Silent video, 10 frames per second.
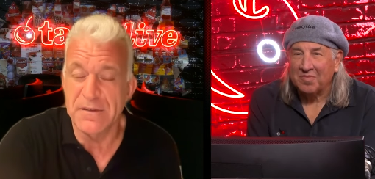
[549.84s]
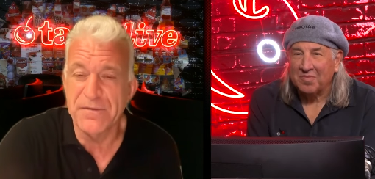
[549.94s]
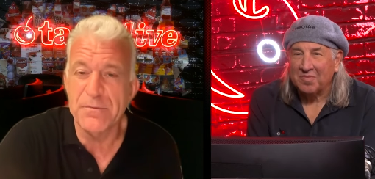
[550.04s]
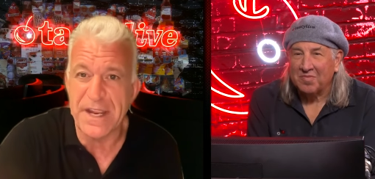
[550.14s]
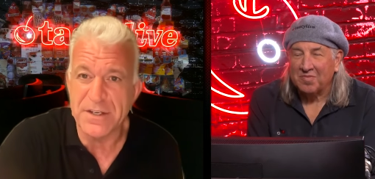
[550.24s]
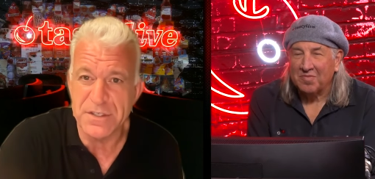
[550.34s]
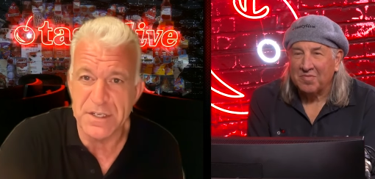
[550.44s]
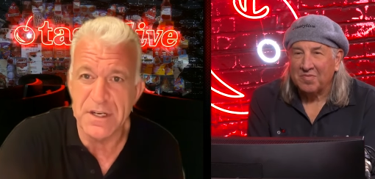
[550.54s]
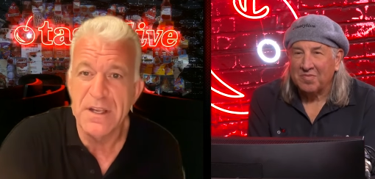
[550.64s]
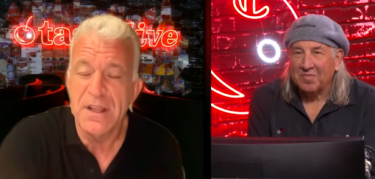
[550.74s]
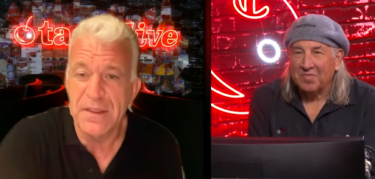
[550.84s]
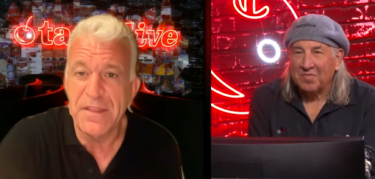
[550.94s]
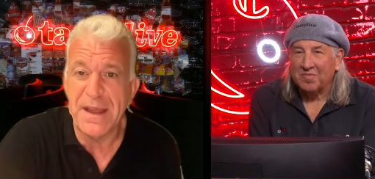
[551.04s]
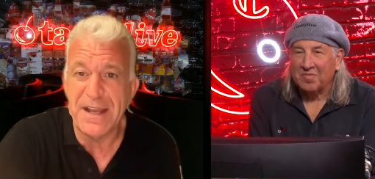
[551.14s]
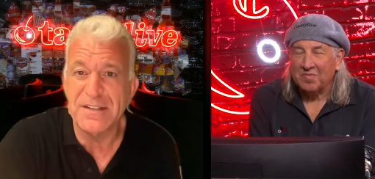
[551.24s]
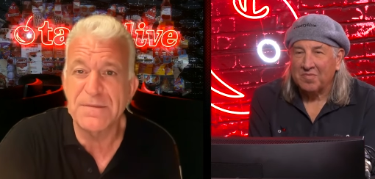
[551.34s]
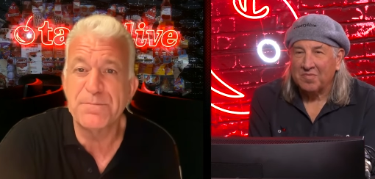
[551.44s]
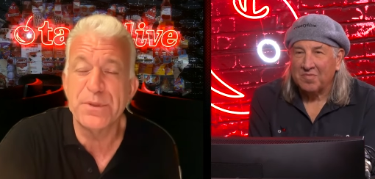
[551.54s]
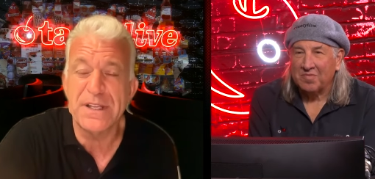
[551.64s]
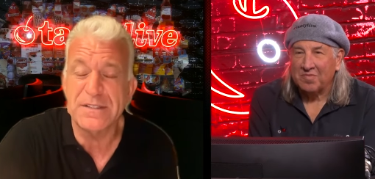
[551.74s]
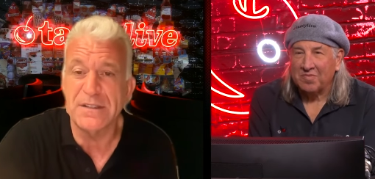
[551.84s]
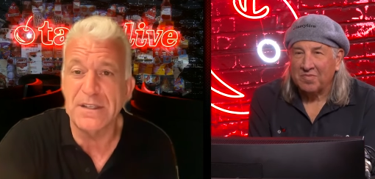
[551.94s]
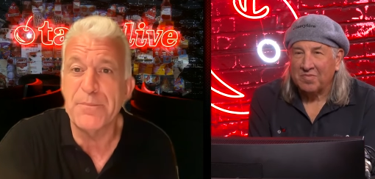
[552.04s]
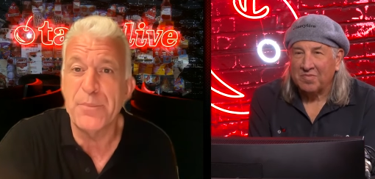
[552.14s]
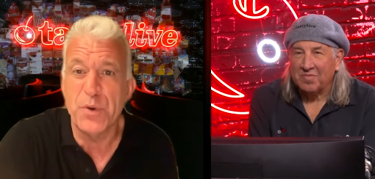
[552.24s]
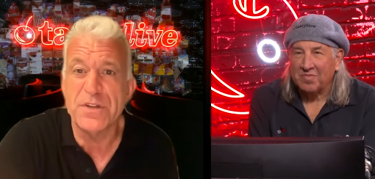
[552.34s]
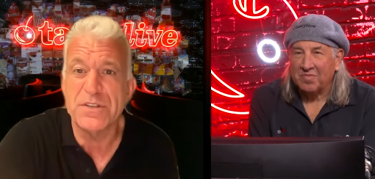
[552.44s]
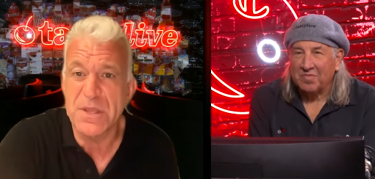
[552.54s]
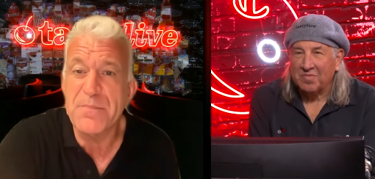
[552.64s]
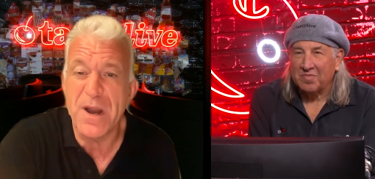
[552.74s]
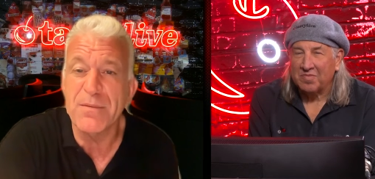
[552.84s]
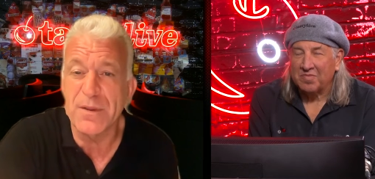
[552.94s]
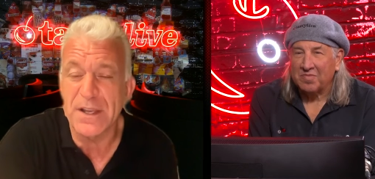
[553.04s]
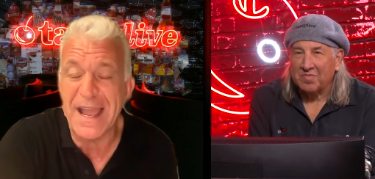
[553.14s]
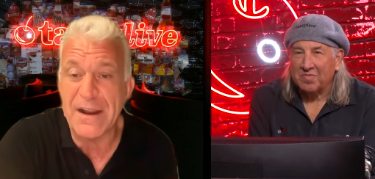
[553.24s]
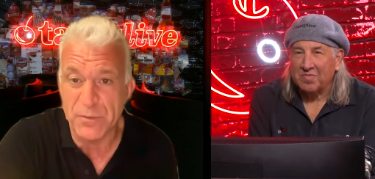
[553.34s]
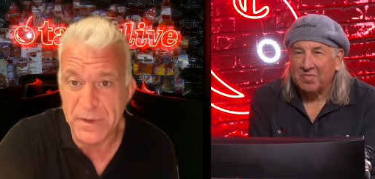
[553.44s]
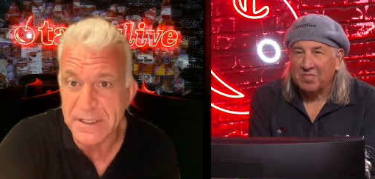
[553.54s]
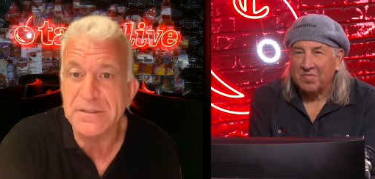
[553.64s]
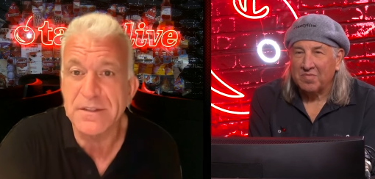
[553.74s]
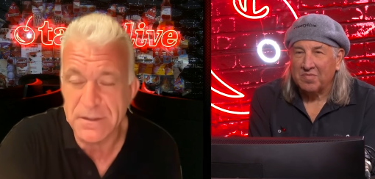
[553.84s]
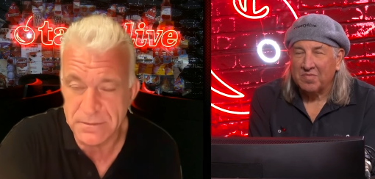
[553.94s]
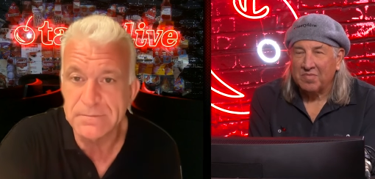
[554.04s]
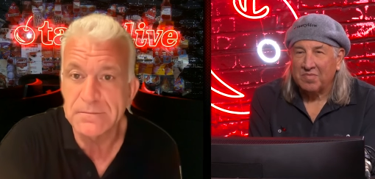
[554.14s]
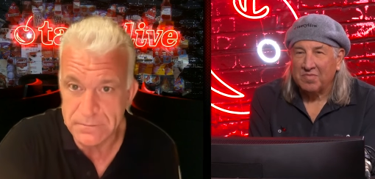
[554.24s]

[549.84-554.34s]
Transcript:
Speaker 1: information that explicitly puts the public at risk